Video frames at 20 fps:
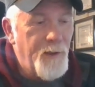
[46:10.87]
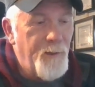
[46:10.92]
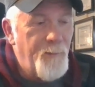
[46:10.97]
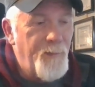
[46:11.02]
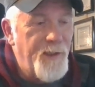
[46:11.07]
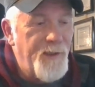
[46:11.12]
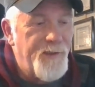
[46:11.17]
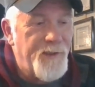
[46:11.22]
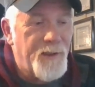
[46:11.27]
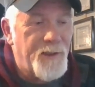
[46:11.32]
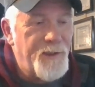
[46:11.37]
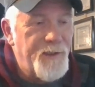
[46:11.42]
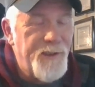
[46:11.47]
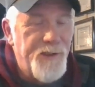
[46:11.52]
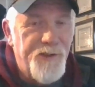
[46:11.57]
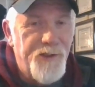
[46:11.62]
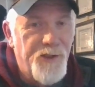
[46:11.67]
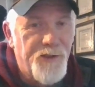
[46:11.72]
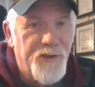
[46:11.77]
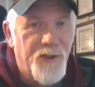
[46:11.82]
basically
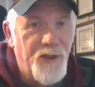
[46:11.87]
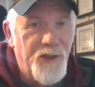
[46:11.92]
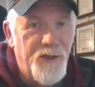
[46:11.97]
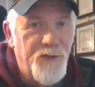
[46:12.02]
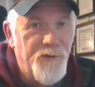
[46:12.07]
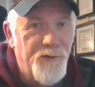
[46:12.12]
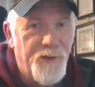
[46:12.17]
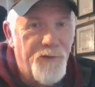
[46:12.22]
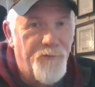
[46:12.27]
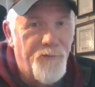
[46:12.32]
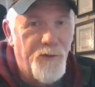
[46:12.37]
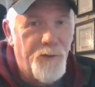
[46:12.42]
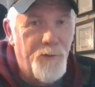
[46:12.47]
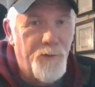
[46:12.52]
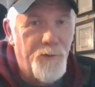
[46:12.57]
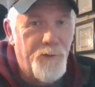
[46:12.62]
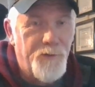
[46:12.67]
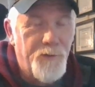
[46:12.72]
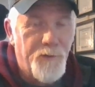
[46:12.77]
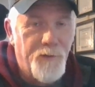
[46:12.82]
he's just going to use it for the
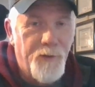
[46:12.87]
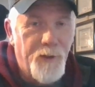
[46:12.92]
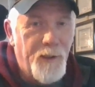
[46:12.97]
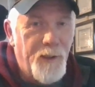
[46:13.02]
Bluetooth.